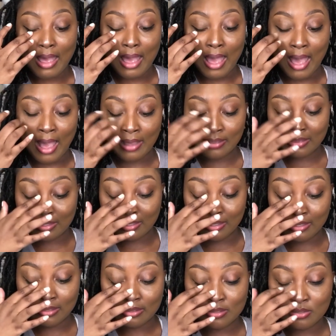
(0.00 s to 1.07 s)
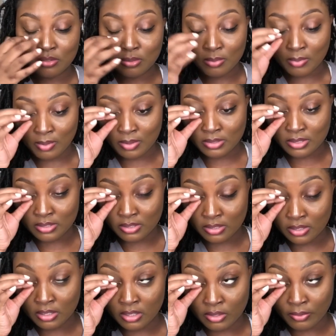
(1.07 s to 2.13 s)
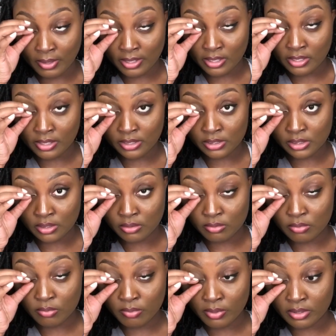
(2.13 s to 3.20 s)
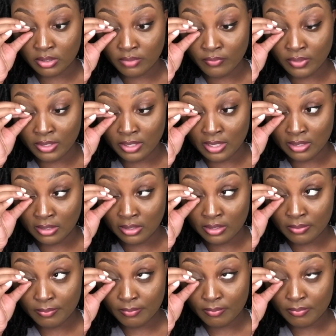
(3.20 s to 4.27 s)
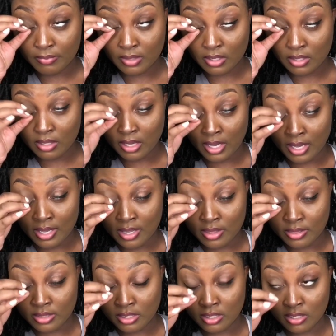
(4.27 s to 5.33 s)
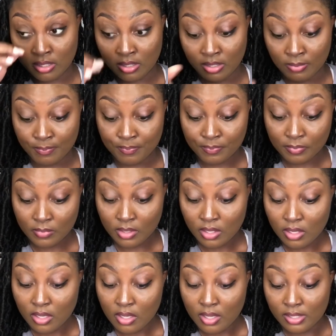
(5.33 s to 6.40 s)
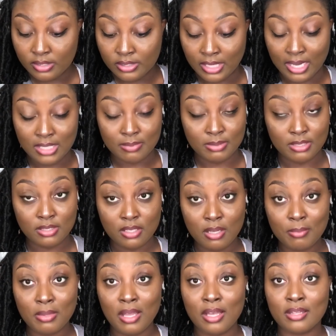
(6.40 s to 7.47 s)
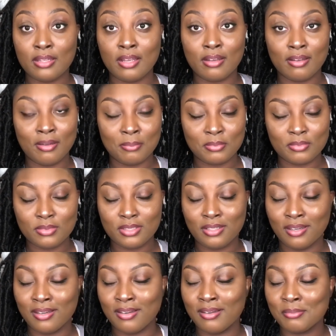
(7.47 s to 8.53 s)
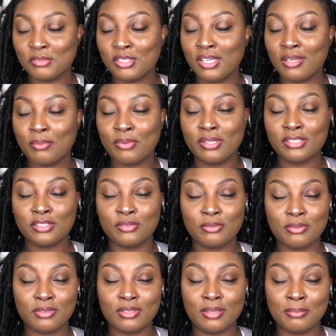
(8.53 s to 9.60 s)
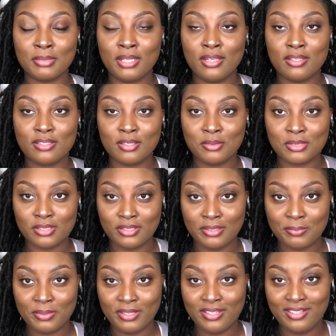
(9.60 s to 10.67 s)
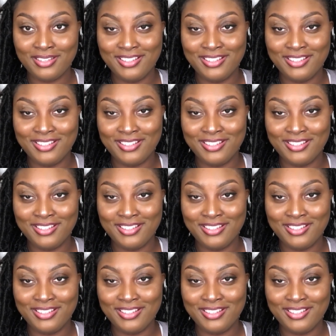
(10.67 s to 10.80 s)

I think the tuberose is a great addition with the vanilla and the Jasmine sambac. I'm y'all. I'm trying to press through. I'm getting so sleepy.